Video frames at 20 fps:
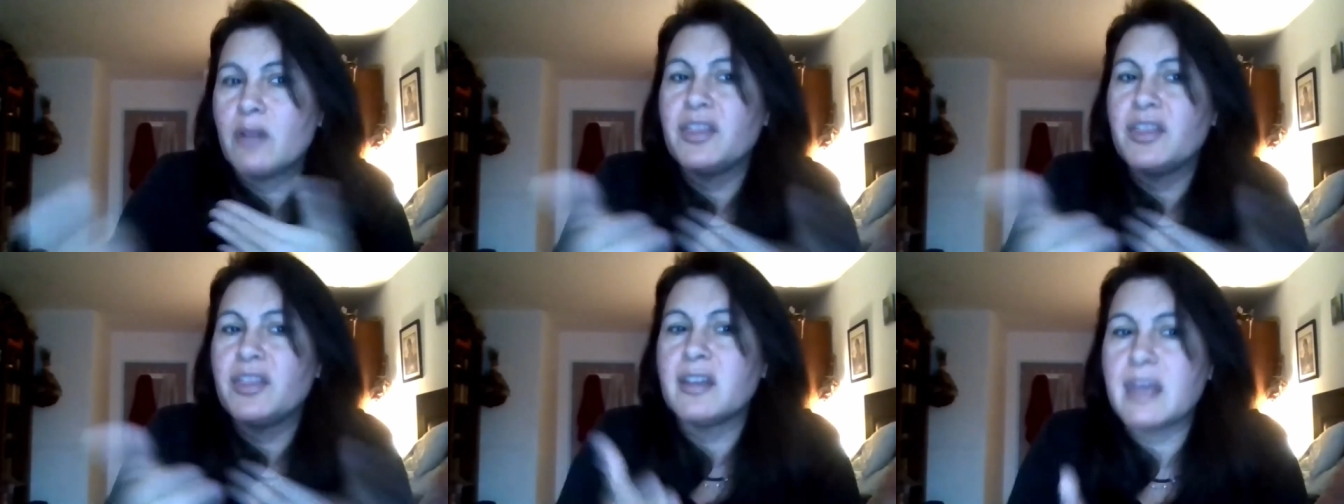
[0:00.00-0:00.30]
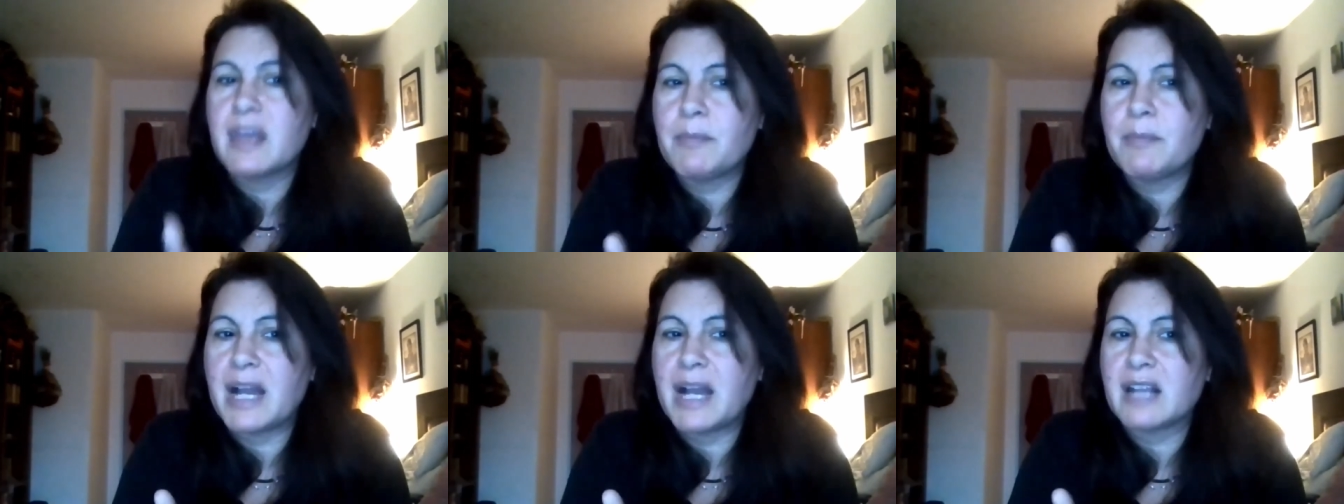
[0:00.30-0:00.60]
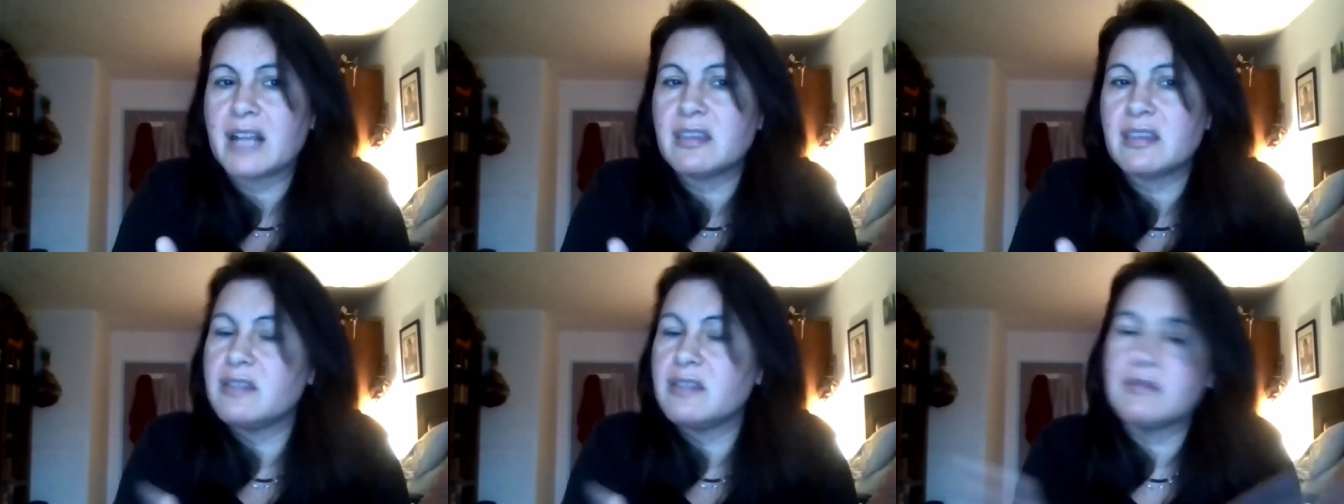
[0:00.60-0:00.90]
They'll get
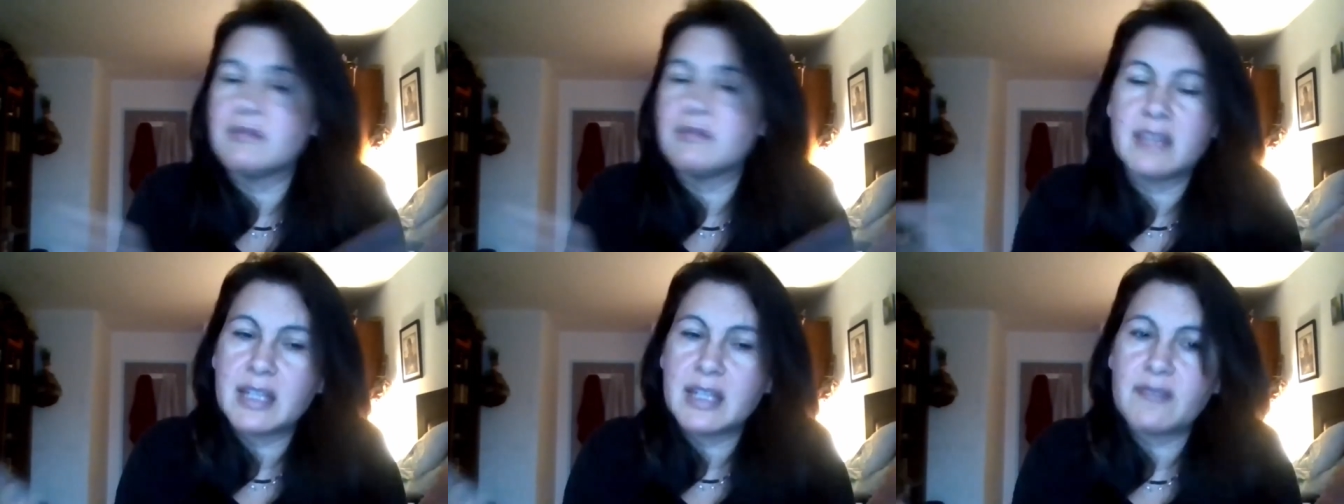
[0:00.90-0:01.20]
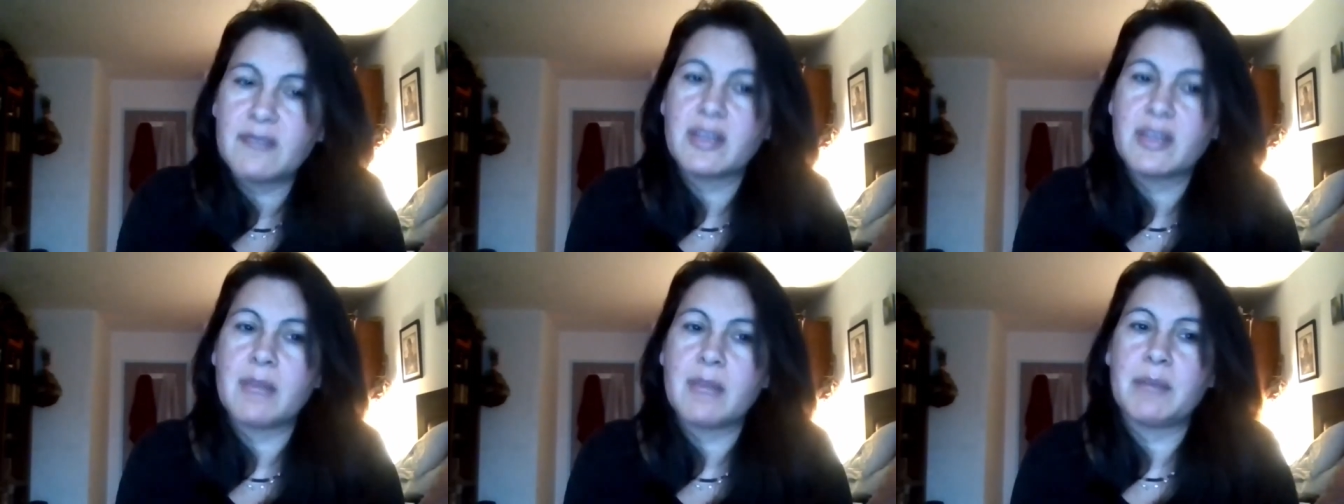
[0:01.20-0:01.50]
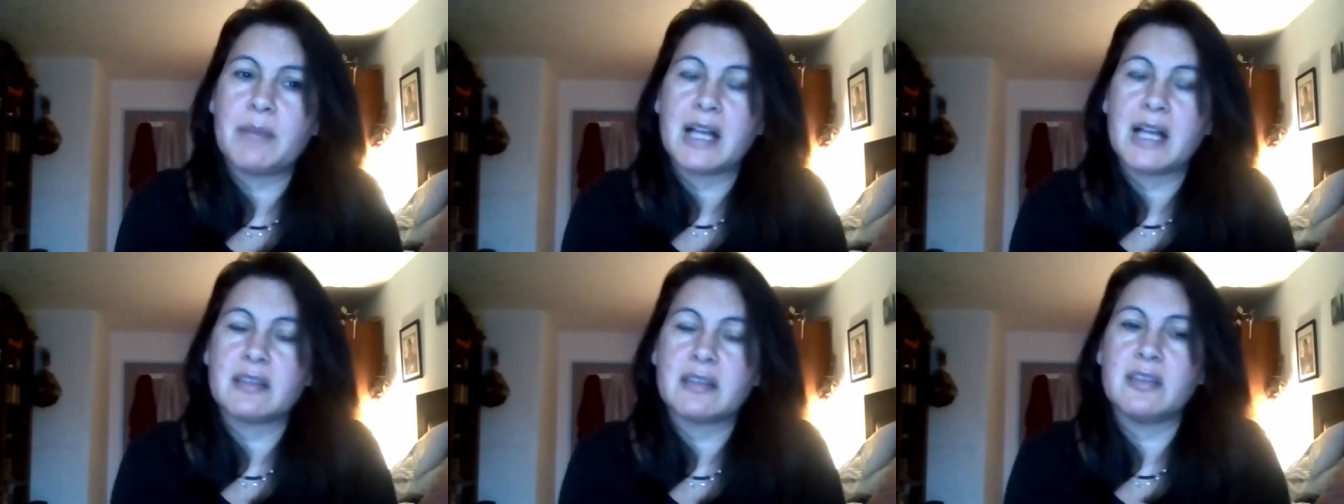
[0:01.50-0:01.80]
back to you. They never
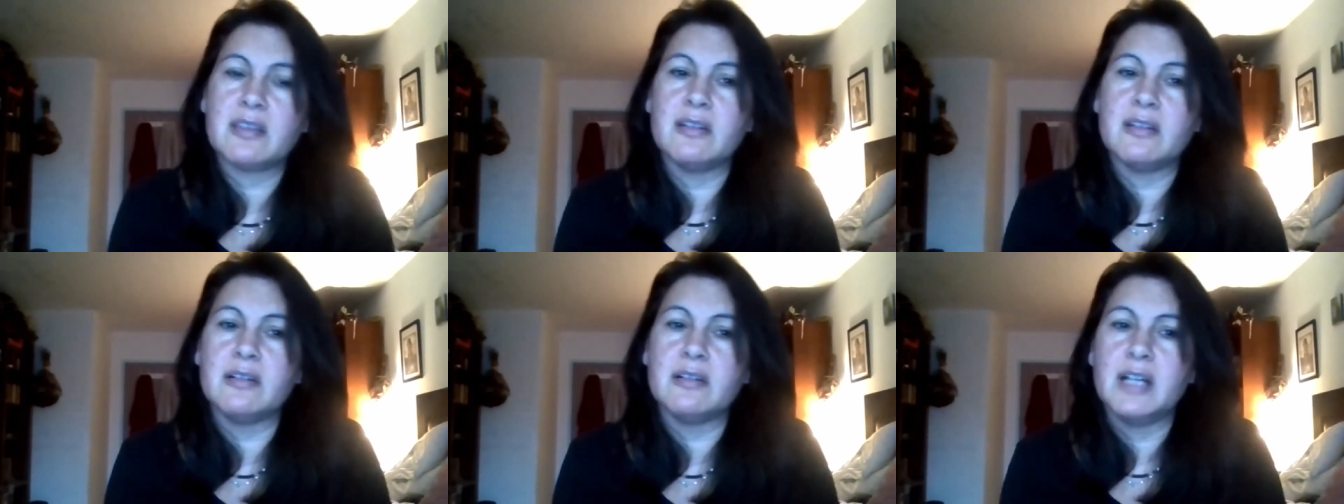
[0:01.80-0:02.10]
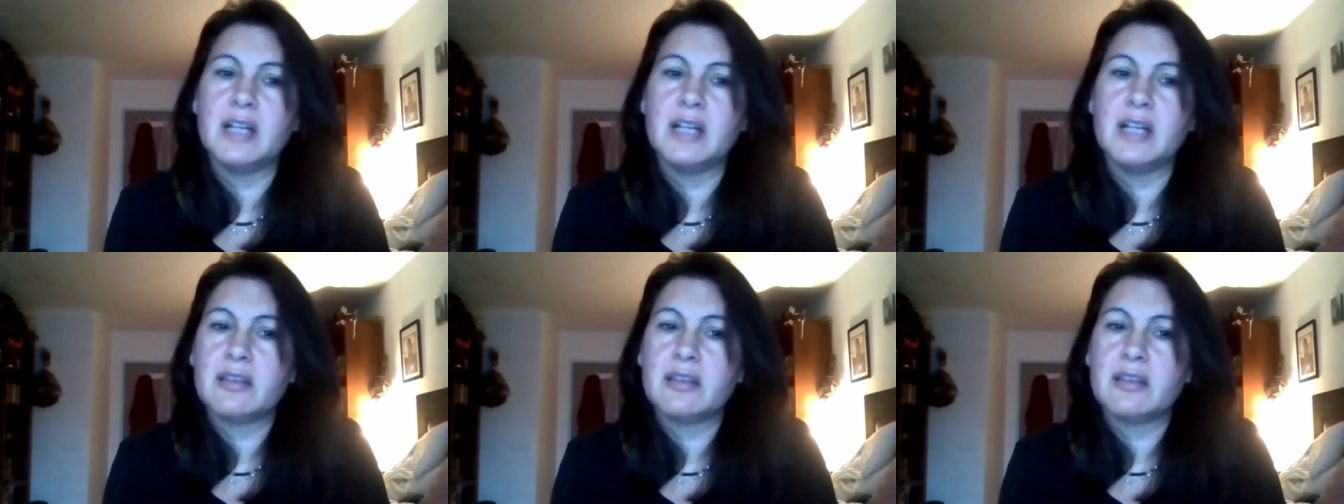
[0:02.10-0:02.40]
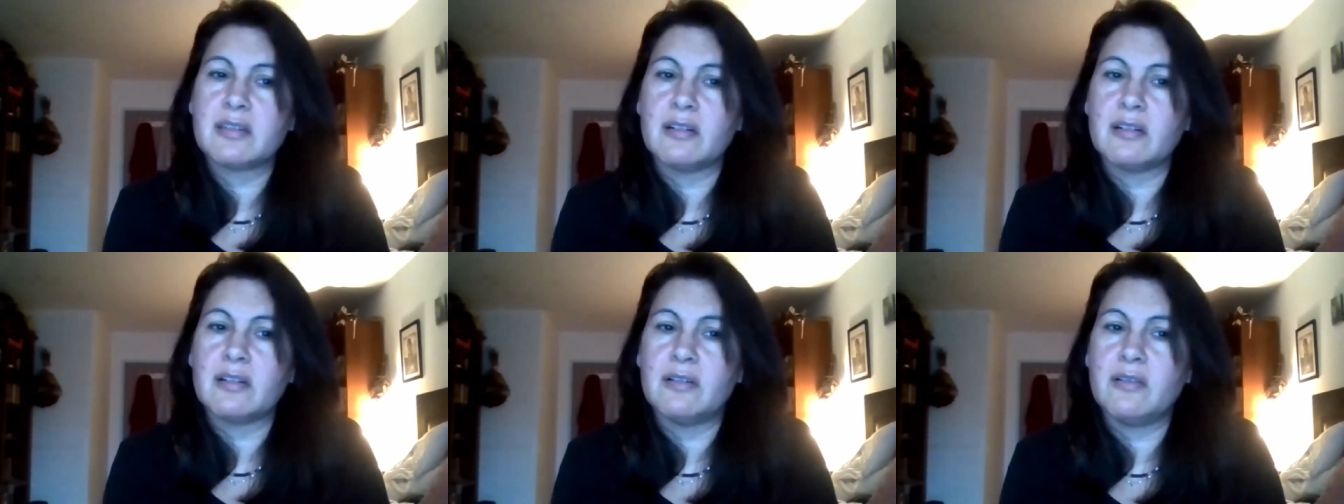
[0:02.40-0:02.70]
get back to you.
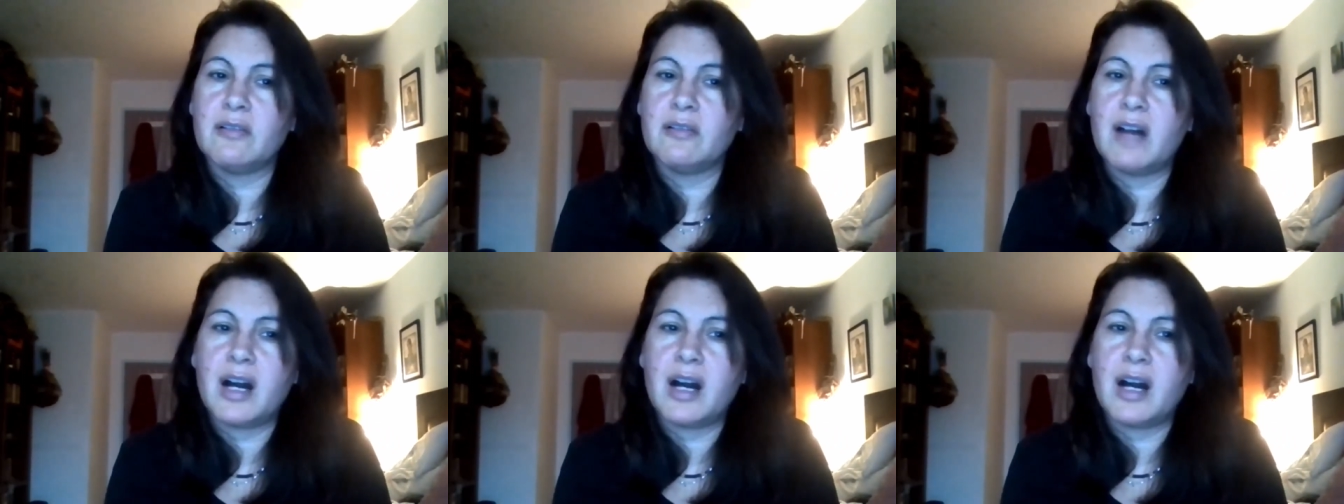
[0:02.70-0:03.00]
So I, uh,